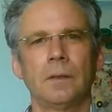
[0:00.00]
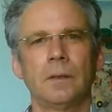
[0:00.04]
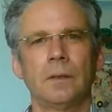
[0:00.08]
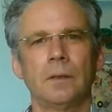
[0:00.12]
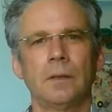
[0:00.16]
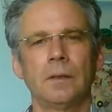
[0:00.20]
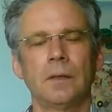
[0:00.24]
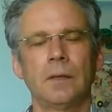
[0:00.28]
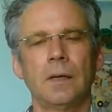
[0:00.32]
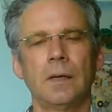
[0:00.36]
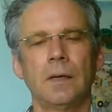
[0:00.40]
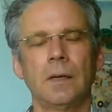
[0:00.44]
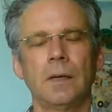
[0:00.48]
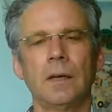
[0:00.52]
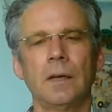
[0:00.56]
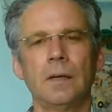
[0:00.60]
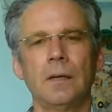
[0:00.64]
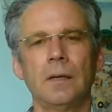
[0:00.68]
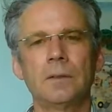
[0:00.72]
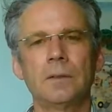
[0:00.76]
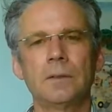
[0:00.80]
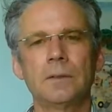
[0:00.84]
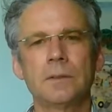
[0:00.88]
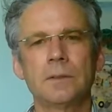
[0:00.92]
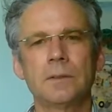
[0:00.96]

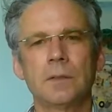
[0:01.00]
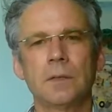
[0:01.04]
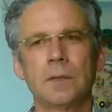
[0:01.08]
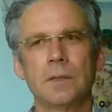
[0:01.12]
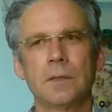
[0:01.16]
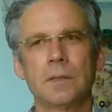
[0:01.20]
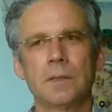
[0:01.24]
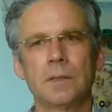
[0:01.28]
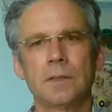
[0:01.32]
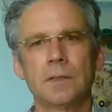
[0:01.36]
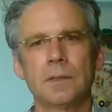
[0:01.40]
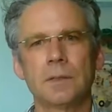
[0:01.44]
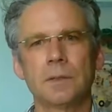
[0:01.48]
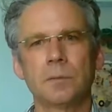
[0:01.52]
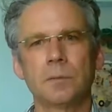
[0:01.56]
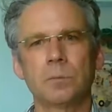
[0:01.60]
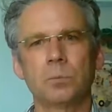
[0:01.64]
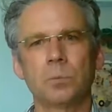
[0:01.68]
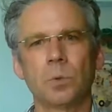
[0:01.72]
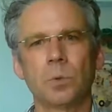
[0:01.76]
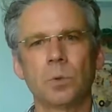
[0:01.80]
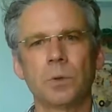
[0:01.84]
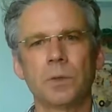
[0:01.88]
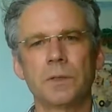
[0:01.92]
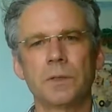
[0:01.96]
Hilton College is a
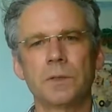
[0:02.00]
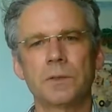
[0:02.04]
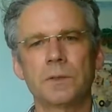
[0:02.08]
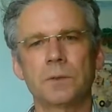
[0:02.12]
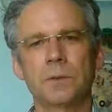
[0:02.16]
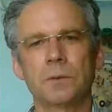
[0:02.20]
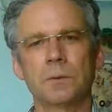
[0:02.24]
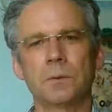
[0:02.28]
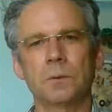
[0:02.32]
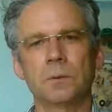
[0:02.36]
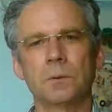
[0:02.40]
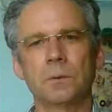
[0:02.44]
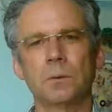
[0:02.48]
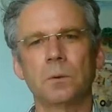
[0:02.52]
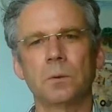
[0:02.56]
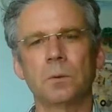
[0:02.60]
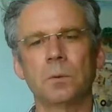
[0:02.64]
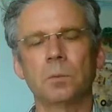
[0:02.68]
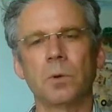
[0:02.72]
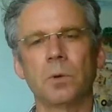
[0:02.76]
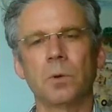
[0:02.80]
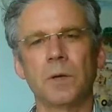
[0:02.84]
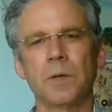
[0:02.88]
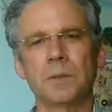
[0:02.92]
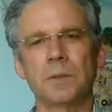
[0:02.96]
boarding school,
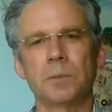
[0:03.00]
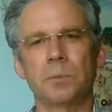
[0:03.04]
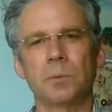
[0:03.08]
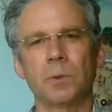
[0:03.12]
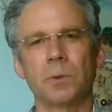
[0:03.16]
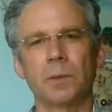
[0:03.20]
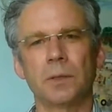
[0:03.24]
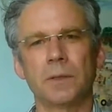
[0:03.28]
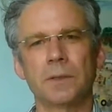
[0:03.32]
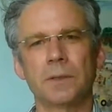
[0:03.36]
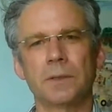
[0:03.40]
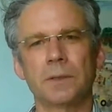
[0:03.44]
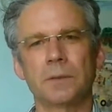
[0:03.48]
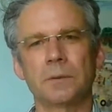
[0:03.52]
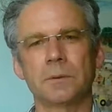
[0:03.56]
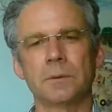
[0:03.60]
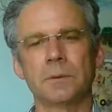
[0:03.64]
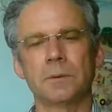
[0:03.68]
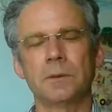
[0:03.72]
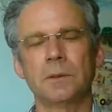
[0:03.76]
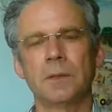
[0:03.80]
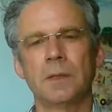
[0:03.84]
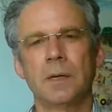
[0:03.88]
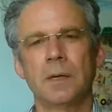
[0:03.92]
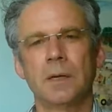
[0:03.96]
all-boys boarding school,
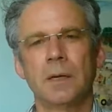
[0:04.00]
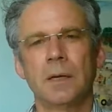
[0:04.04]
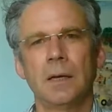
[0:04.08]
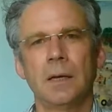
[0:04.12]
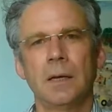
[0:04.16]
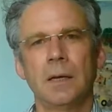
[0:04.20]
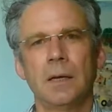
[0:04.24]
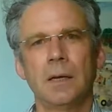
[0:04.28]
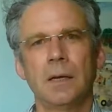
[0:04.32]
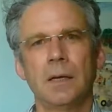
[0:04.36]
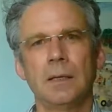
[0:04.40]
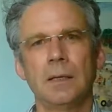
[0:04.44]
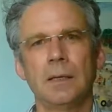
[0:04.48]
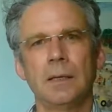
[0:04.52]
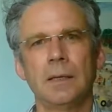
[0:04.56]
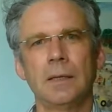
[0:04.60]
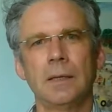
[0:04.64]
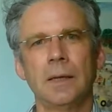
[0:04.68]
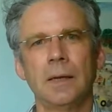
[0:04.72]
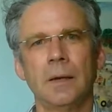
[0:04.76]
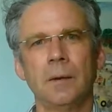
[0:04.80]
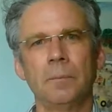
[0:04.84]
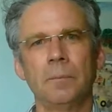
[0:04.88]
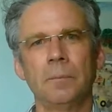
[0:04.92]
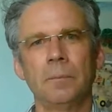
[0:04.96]
and
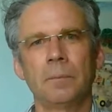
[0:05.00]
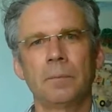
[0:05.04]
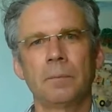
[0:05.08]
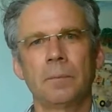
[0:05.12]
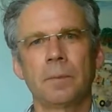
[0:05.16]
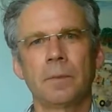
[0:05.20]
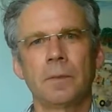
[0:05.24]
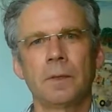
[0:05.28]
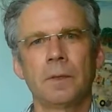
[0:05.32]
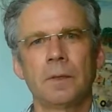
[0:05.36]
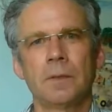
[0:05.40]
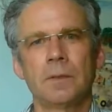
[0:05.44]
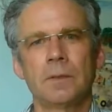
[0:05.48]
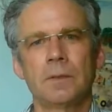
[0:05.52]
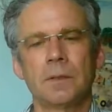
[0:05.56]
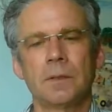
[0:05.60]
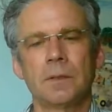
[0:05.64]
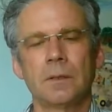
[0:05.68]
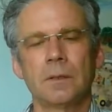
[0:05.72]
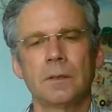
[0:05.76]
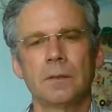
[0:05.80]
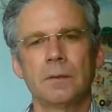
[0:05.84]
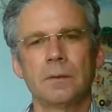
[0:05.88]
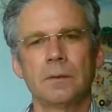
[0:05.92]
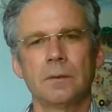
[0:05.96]
so
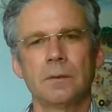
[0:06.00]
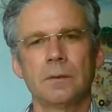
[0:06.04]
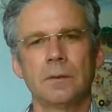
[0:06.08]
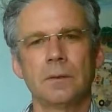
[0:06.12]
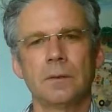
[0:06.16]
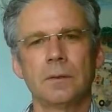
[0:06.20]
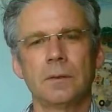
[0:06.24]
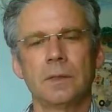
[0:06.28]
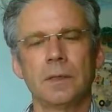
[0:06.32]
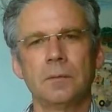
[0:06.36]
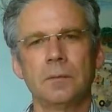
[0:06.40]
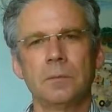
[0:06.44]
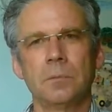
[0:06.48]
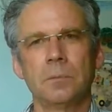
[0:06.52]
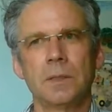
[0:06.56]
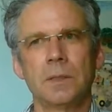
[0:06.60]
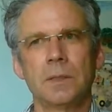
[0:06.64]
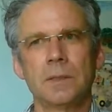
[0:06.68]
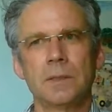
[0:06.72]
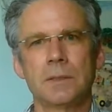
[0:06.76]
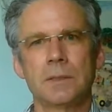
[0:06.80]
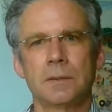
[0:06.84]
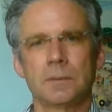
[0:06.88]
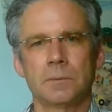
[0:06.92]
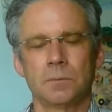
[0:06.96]
that
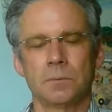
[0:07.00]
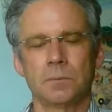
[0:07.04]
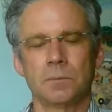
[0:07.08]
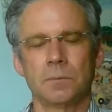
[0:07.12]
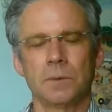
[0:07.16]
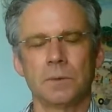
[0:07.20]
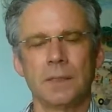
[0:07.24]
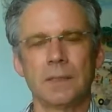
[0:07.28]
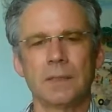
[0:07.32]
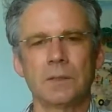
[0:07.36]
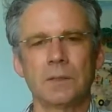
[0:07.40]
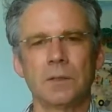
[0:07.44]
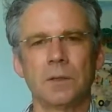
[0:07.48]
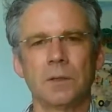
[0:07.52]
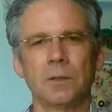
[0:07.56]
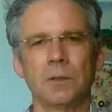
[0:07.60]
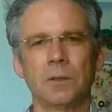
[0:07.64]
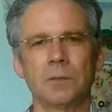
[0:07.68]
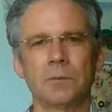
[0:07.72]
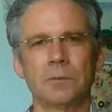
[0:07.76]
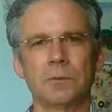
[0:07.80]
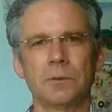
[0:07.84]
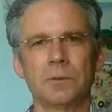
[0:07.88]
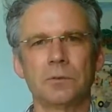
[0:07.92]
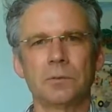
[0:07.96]
means it has a whole lot
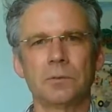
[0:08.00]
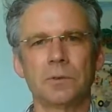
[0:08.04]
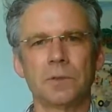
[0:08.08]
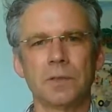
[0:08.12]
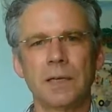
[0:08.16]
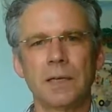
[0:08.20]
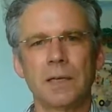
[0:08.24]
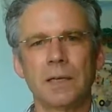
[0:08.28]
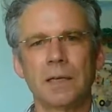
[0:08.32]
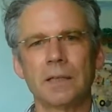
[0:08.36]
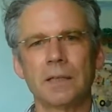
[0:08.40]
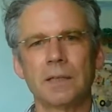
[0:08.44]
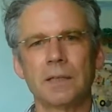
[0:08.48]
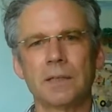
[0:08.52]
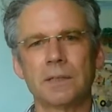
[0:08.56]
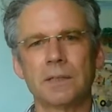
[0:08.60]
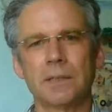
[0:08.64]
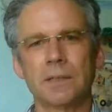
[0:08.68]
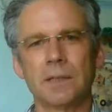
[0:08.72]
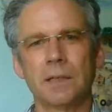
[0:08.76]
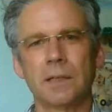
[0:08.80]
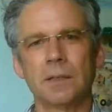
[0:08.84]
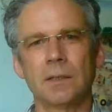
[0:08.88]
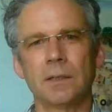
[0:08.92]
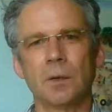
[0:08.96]
of different
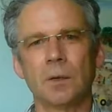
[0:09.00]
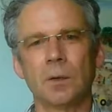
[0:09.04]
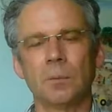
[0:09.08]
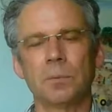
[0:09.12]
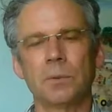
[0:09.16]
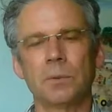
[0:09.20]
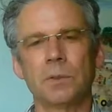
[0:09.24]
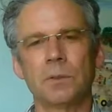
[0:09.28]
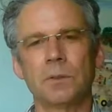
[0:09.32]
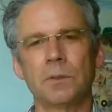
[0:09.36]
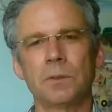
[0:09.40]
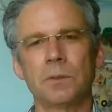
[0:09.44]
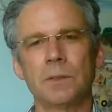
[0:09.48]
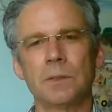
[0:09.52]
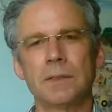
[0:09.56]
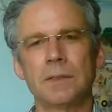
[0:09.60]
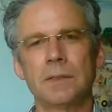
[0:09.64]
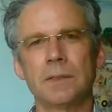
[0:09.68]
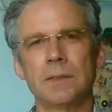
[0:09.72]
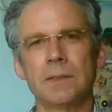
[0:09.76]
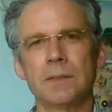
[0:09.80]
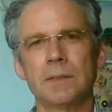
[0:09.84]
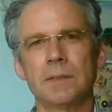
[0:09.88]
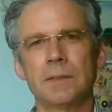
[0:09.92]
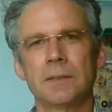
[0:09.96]
challenges and
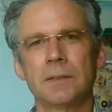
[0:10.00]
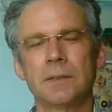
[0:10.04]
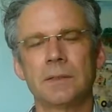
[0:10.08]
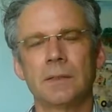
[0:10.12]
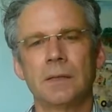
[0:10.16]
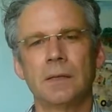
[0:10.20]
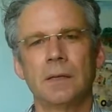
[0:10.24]
opportunities.